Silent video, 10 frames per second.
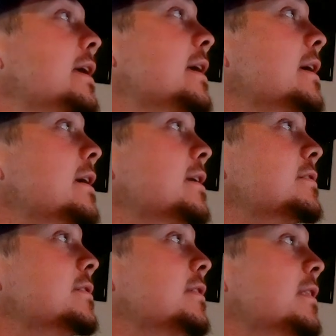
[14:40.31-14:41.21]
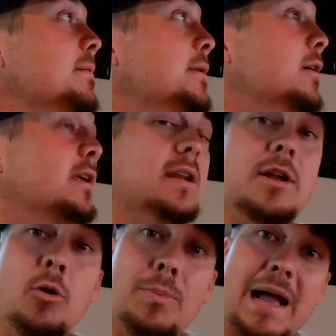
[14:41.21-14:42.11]
is the ability to
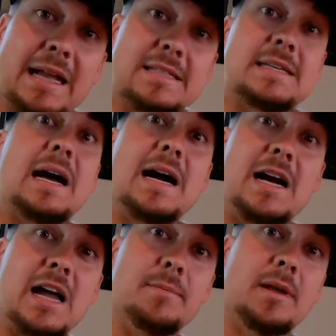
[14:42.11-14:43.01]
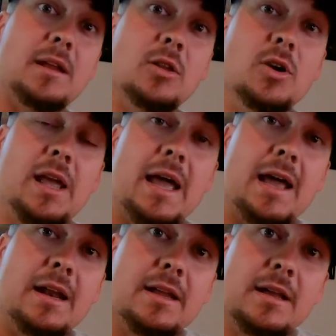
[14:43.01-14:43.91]
go back in time and look
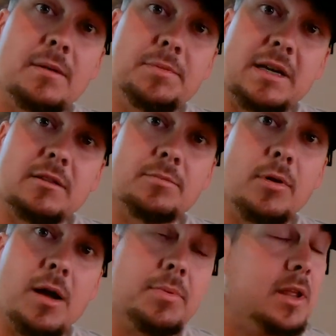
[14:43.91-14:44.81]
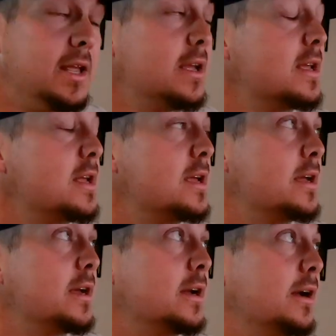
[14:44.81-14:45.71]
at a particular property
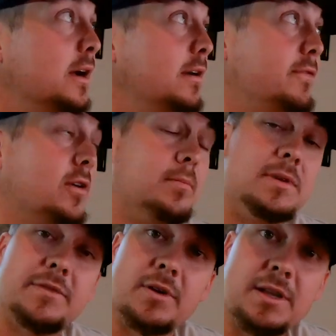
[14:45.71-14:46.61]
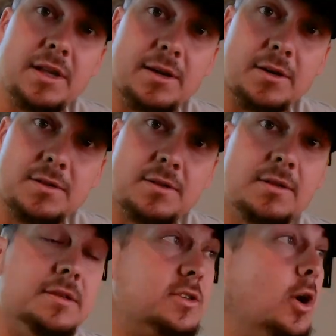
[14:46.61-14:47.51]
from different years.
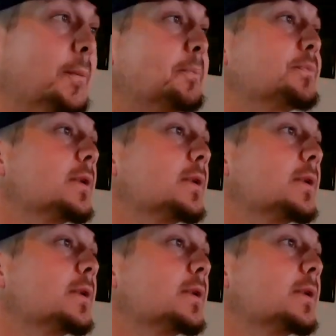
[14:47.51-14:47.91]
So